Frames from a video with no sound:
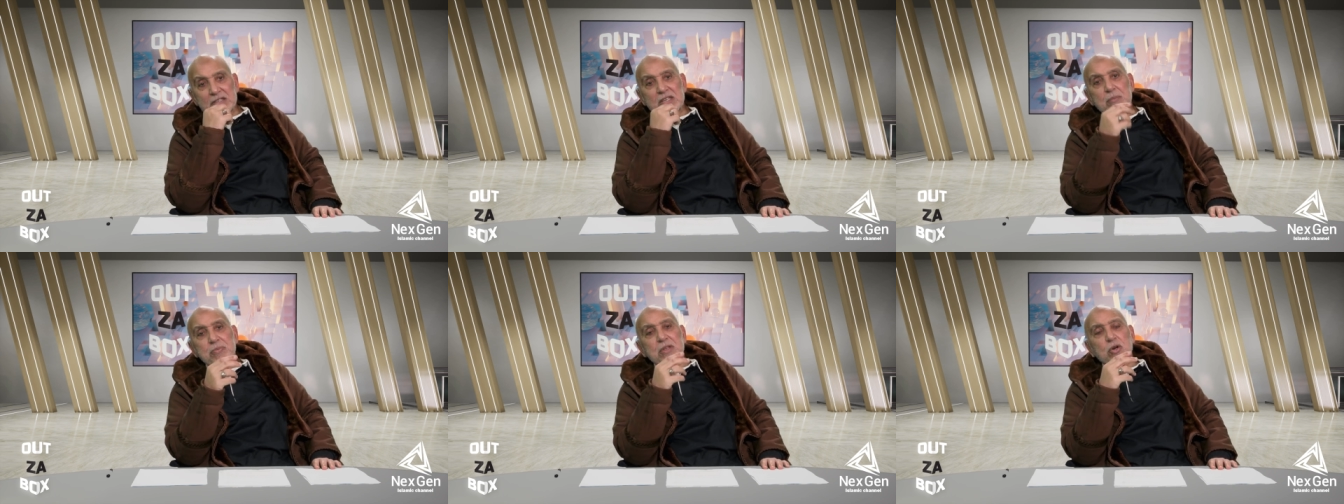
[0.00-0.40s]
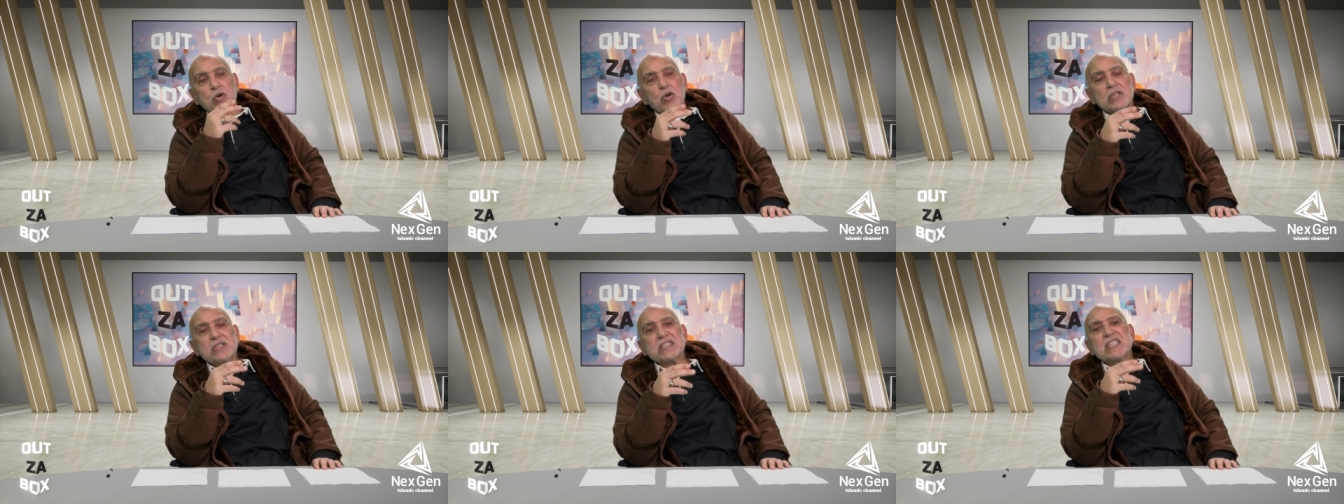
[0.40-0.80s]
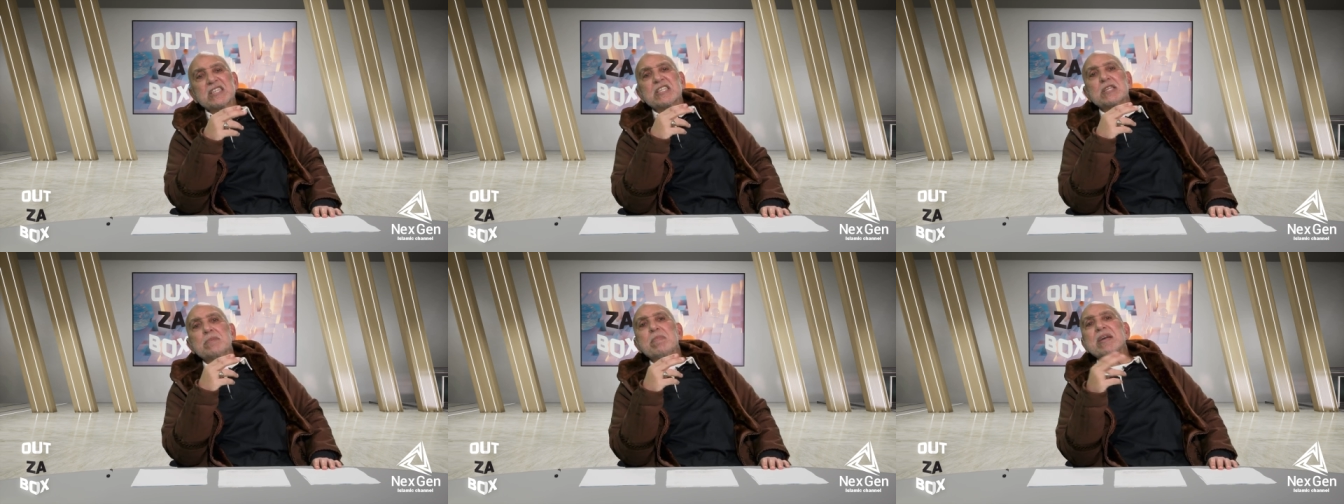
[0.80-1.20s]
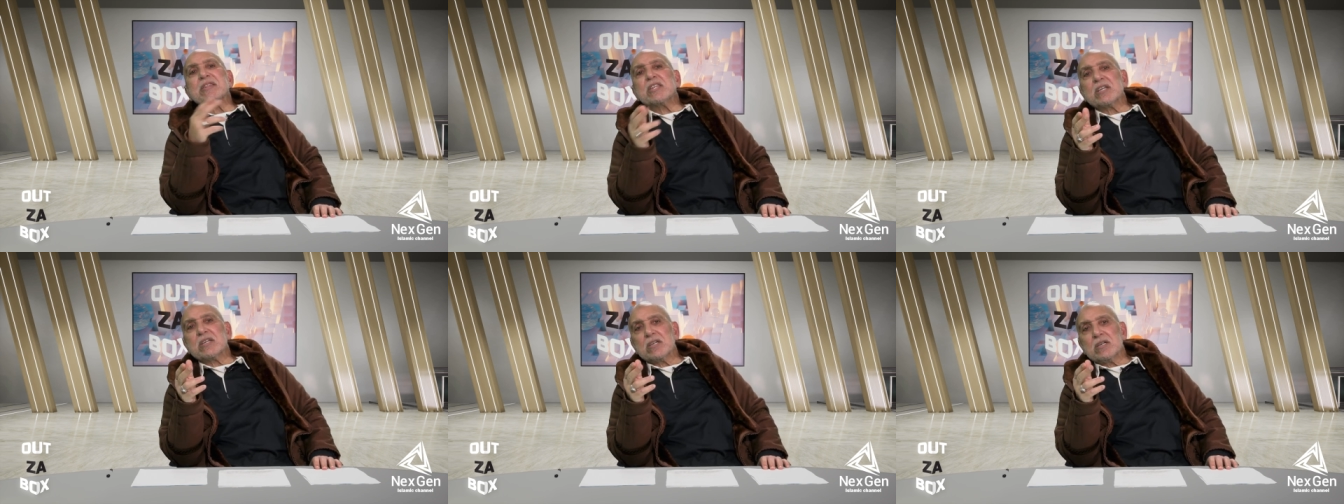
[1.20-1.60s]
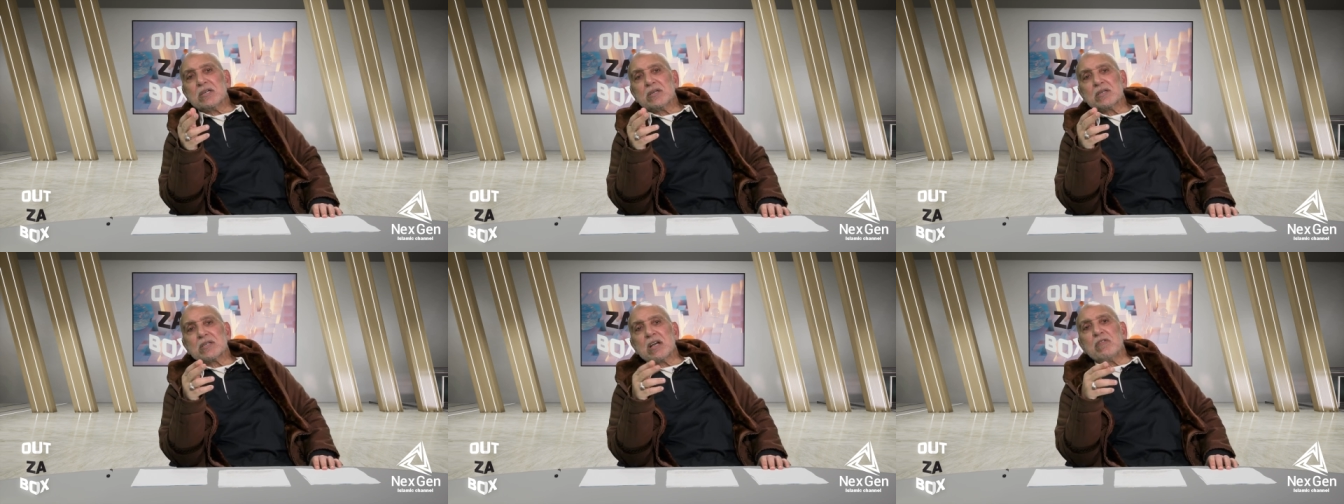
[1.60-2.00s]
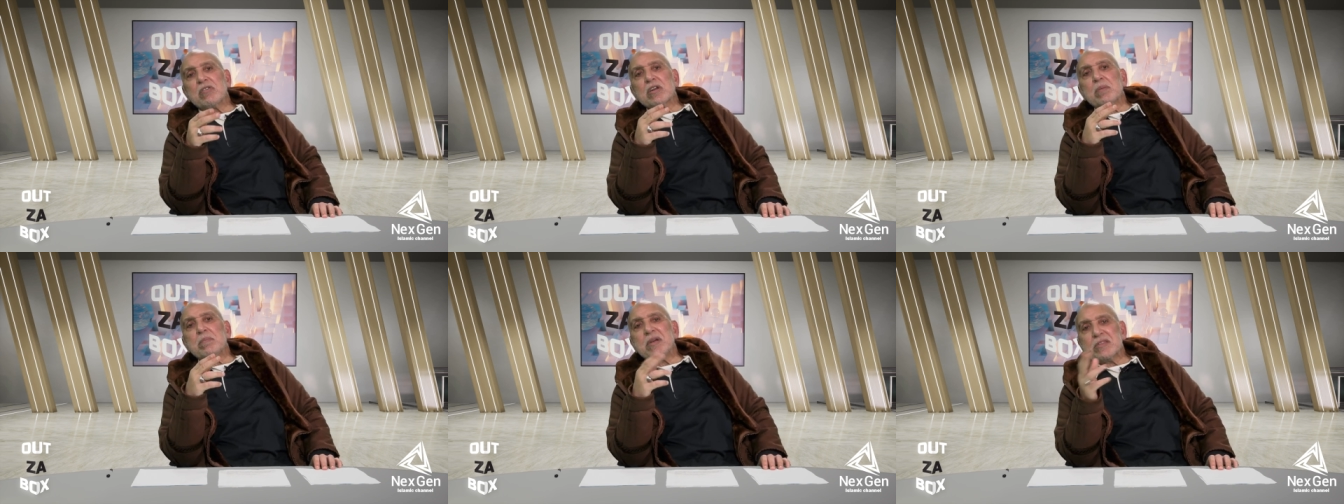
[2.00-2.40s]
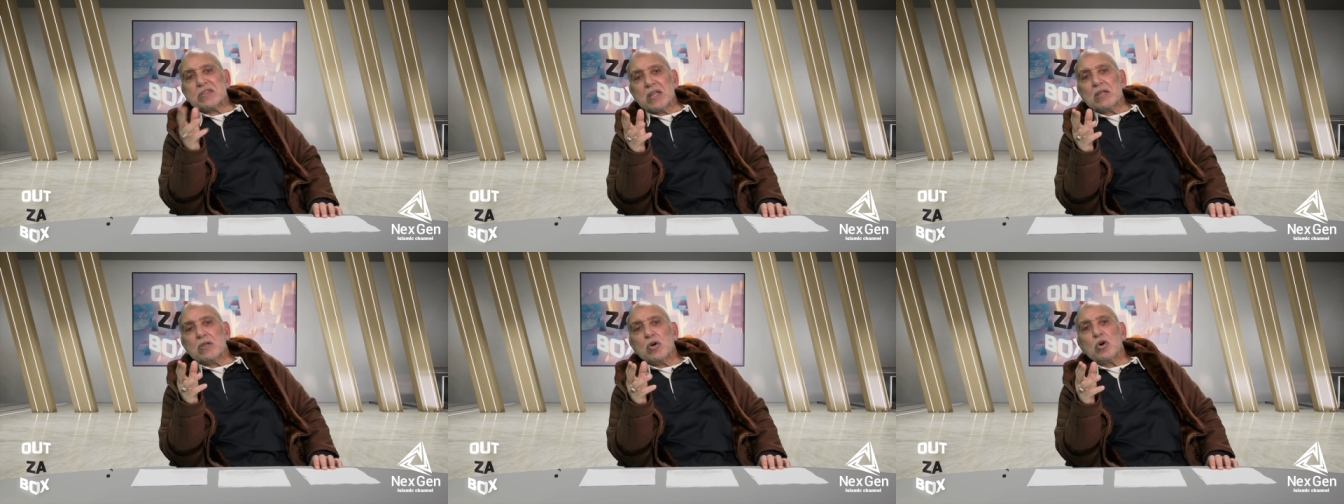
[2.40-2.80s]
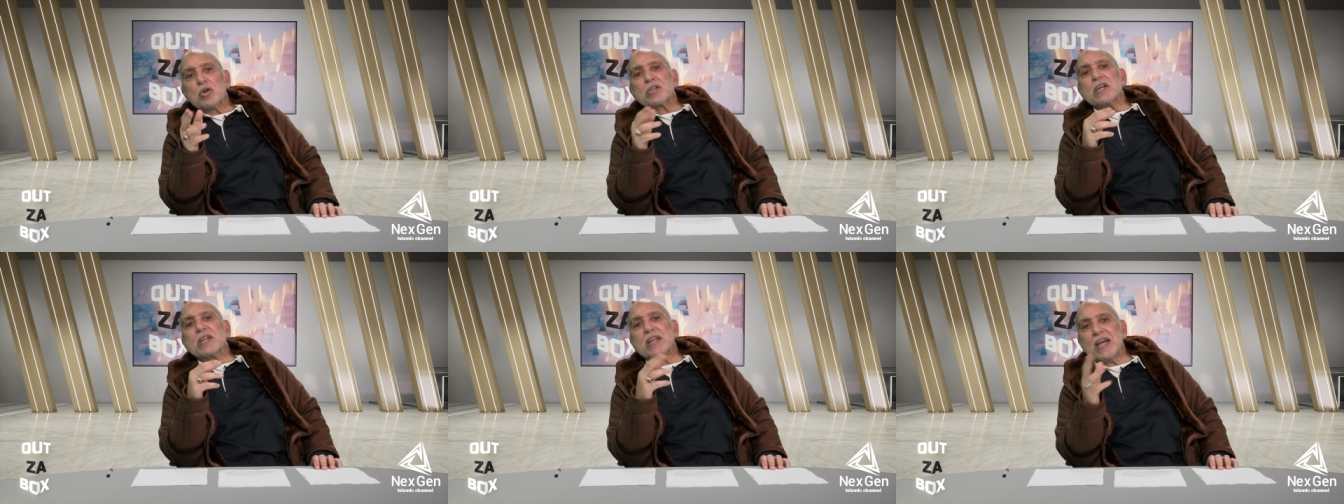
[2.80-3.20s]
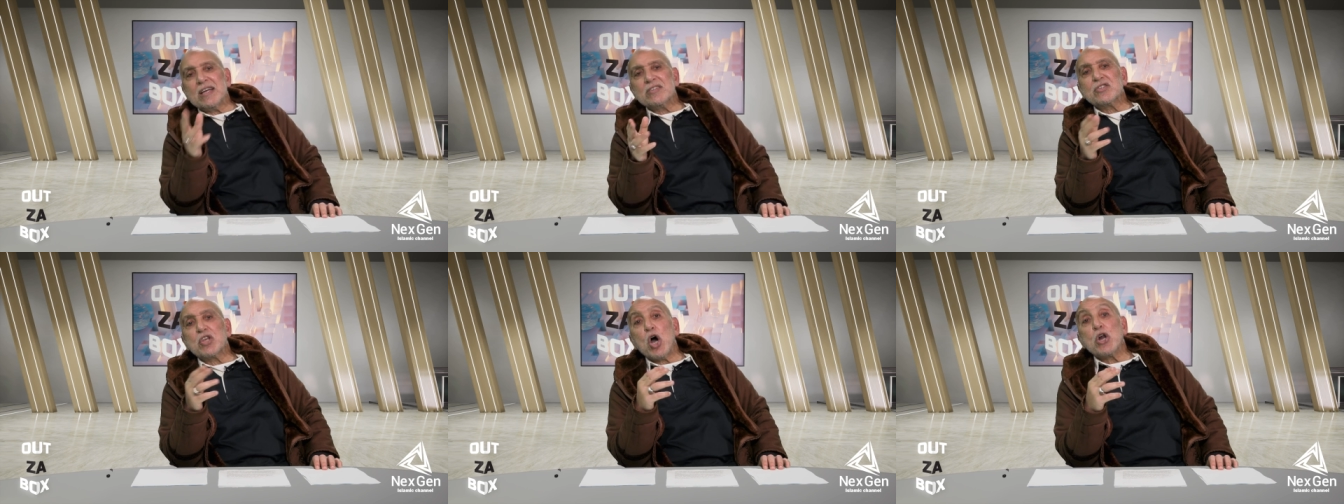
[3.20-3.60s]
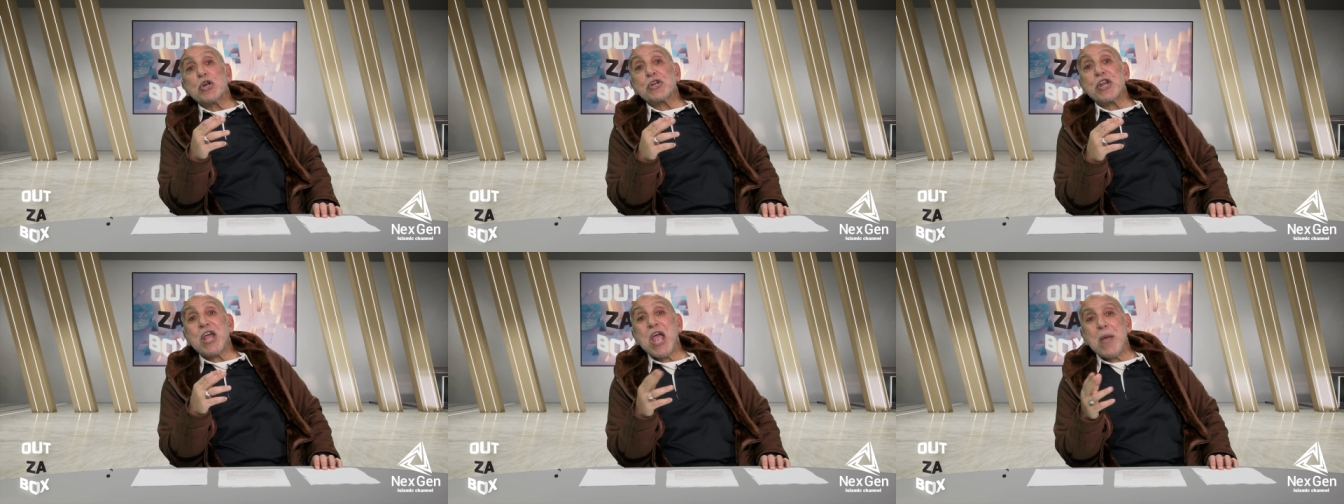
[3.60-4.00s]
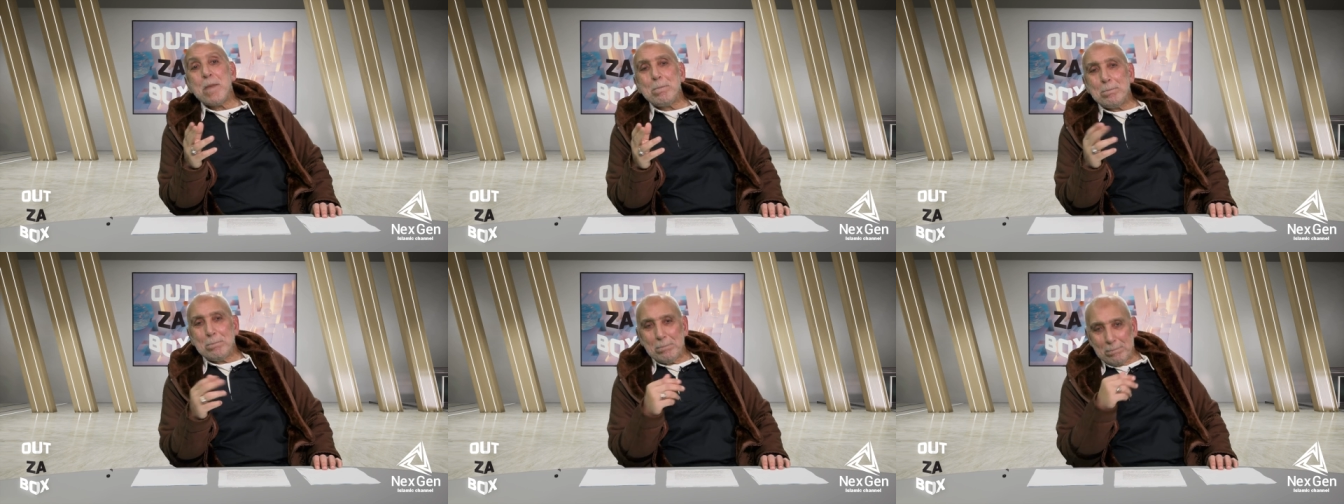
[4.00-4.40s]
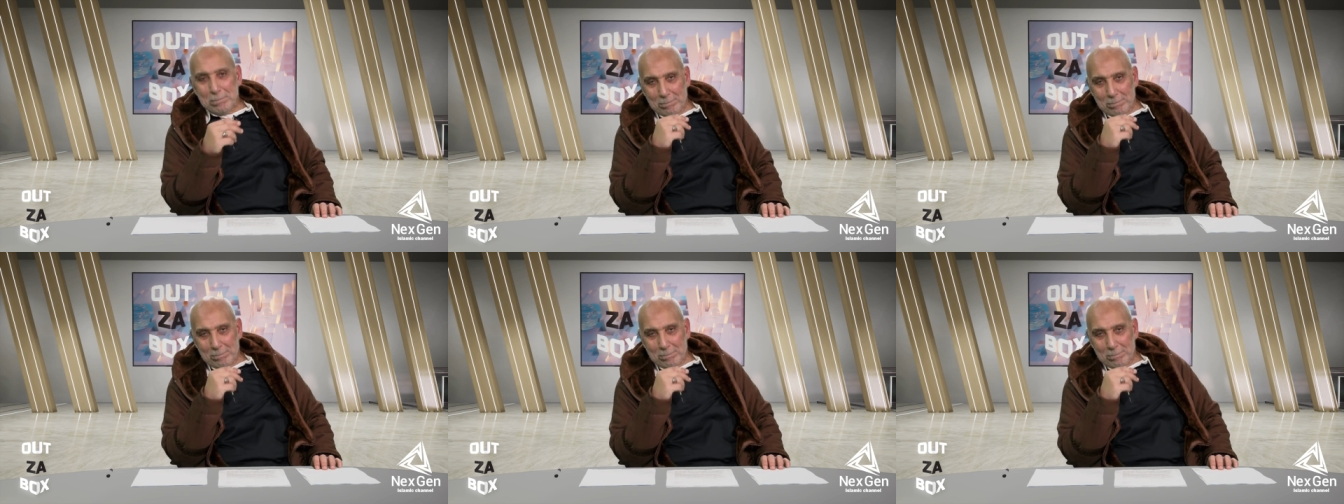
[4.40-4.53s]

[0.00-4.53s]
there's something called systematic governmental organized rape.